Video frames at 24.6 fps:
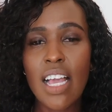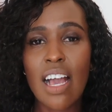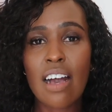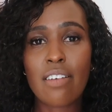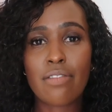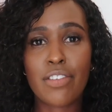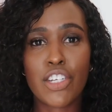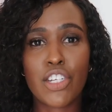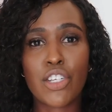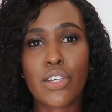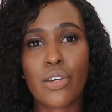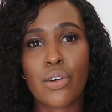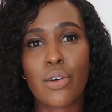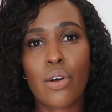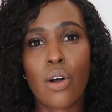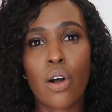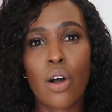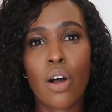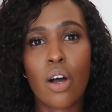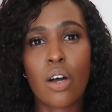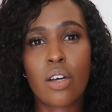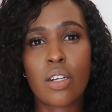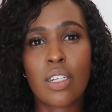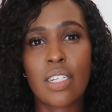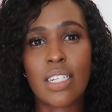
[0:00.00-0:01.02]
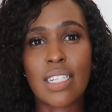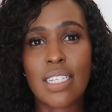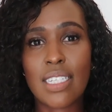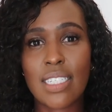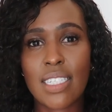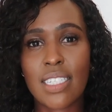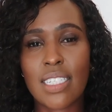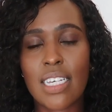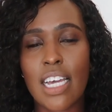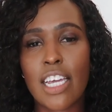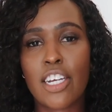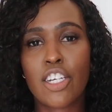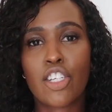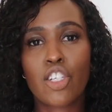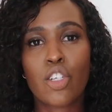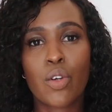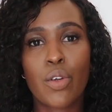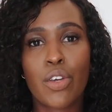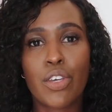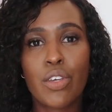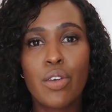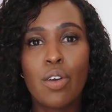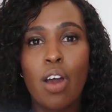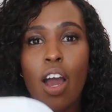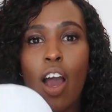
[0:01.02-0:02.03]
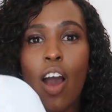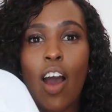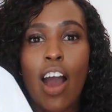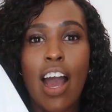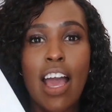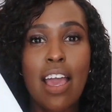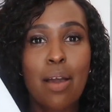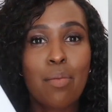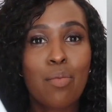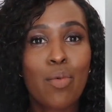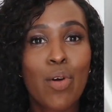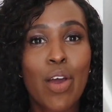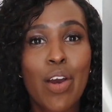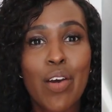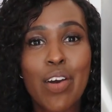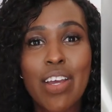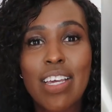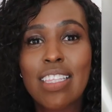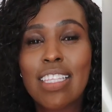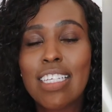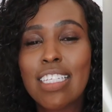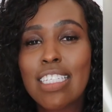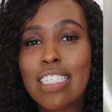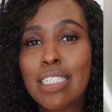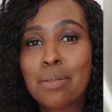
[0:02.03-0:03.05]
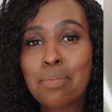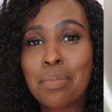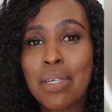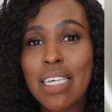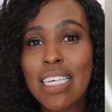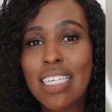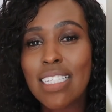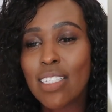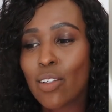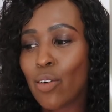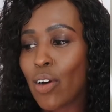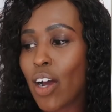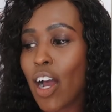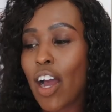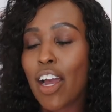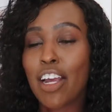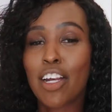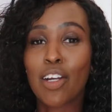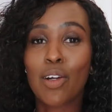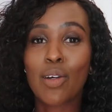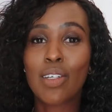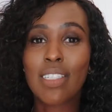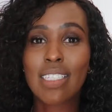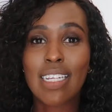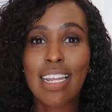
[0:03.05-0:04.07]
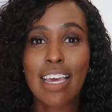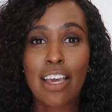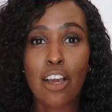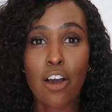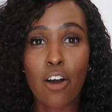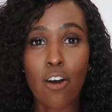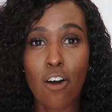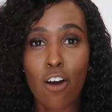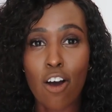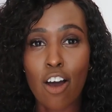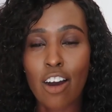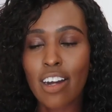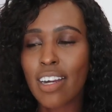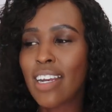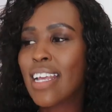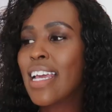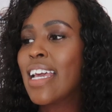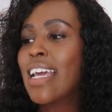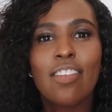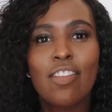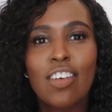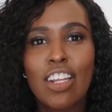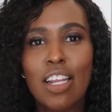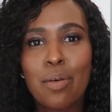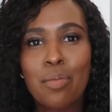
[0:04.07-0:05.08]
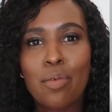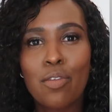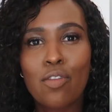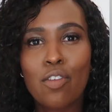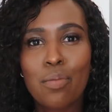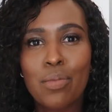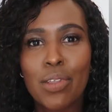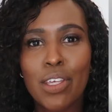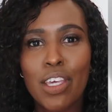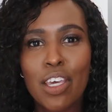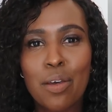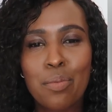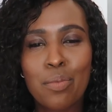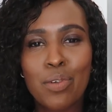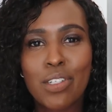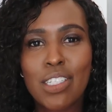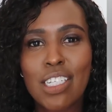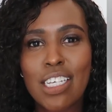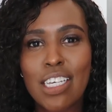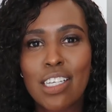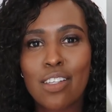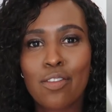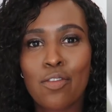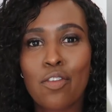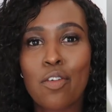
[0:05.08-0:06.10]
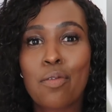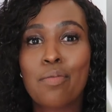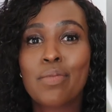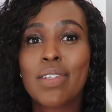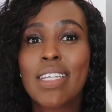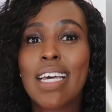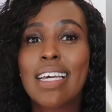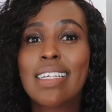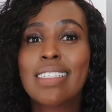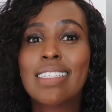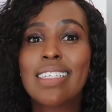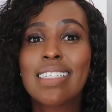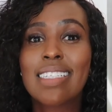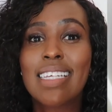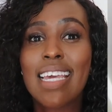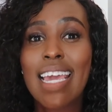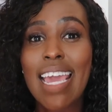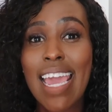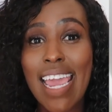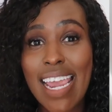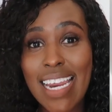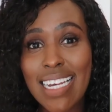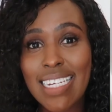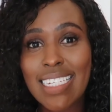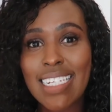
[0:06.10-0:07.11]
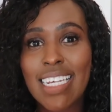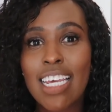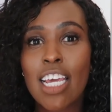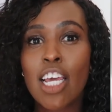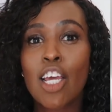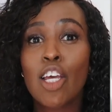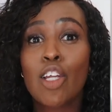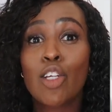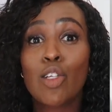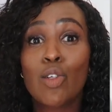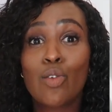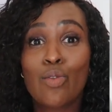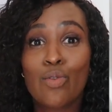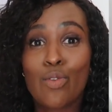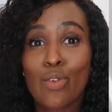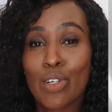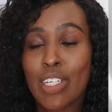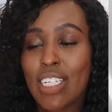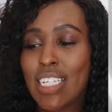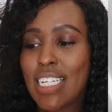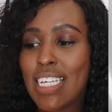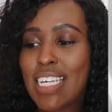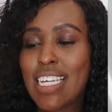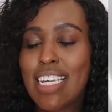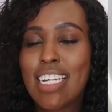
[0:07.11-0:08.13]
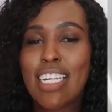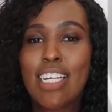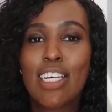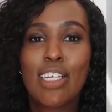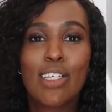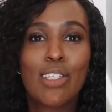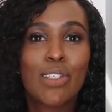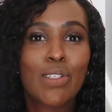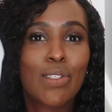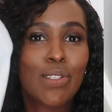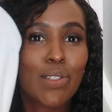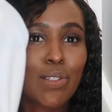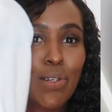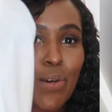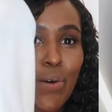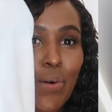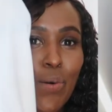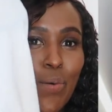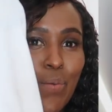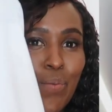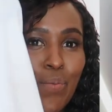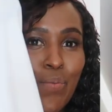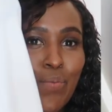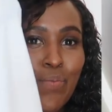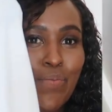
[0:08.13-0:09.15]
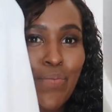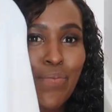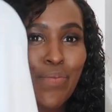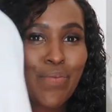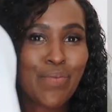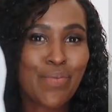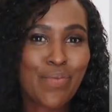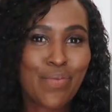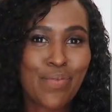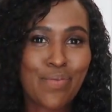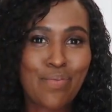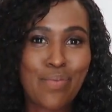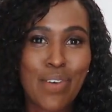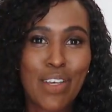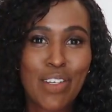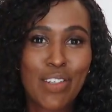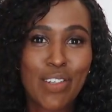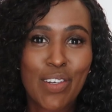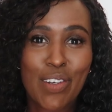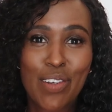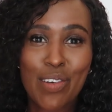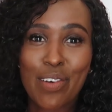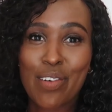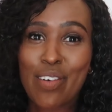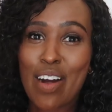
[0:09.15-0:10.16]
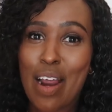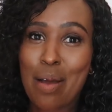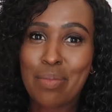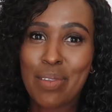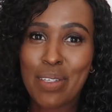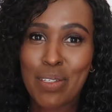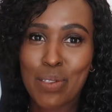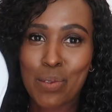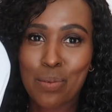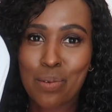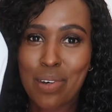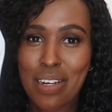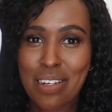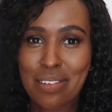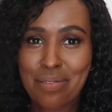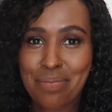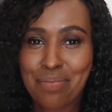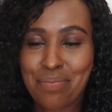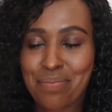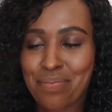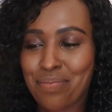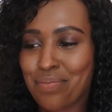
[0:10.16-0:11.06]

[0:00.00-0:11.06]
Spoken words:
a video on this side showing you how I am wearing this piece or how it looks like on. It's available from the Geek Boutique from sizes 8 to 14. So make sure you grab this one.